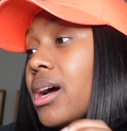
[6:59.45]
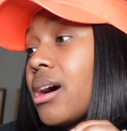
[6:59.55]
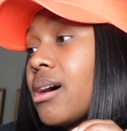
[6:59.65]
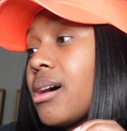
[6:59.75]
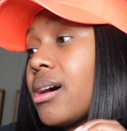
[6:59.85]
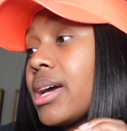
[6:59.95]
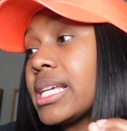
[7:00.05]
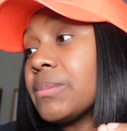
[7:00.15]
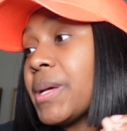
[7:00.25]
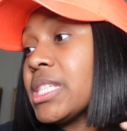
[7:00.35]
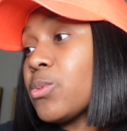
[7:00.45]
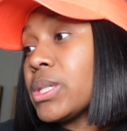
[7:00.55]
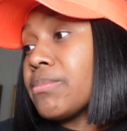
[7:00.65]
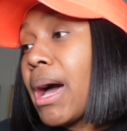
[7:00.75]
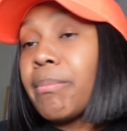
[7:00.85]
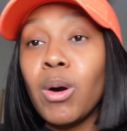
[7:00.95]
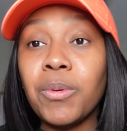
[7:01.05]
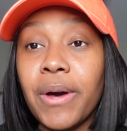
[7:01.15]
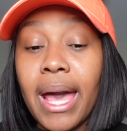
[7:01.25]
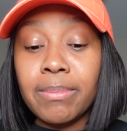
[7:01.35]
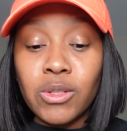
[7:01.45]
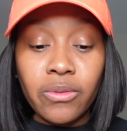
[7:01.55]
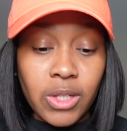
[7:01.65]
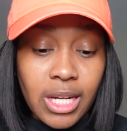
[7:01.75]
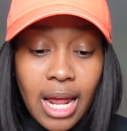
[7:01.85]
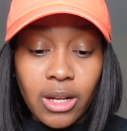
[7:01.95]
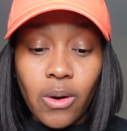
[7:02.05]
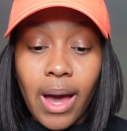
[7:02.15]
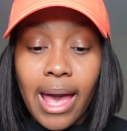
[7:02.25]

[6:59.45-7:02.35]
expense was my mobile app. So if you did not know, I